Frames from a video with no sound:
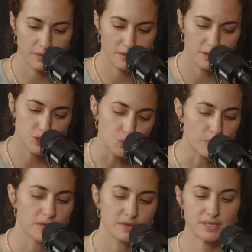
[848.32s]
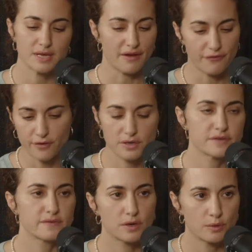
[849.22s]
the joint efforts of
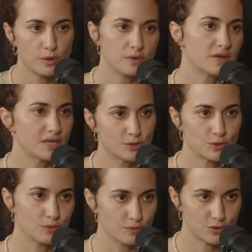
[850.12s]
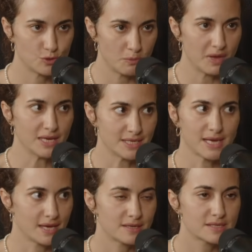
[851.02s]
the community to
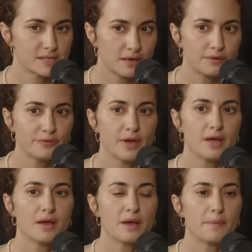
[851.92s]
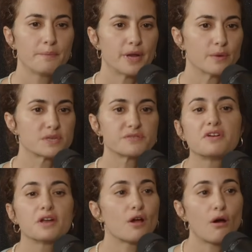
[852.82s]
maintain itself. But it was
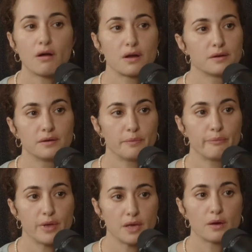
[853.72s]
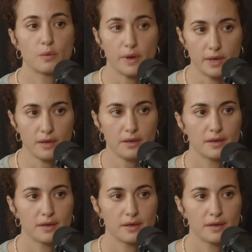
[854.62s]
very hard being away.